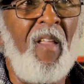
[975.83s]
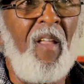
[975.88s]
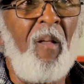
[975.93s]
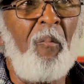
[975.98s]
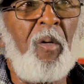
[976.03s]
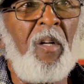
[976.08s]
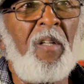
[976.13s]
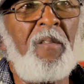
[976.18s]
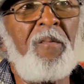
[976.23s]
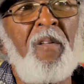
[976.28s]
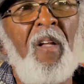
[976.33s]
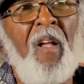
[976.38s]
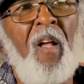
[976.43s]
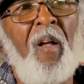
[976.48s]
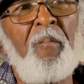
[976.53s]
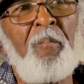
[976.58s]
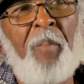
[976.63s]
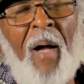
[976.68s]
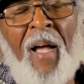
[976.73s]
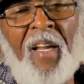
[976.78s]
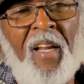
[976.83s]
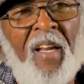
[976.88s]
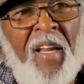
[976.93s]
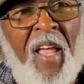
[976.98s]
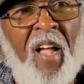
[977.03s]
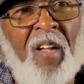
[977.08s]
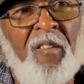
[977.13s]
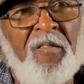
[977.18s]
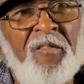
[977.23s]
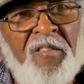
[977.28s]
But by the
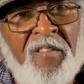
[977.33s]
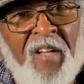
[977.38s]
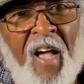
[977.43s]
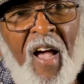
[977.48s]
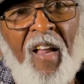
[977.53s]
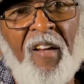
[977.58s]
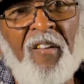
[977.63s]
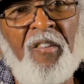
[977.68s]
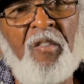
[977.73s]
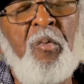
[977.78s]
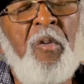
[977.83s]
lack of knowledge,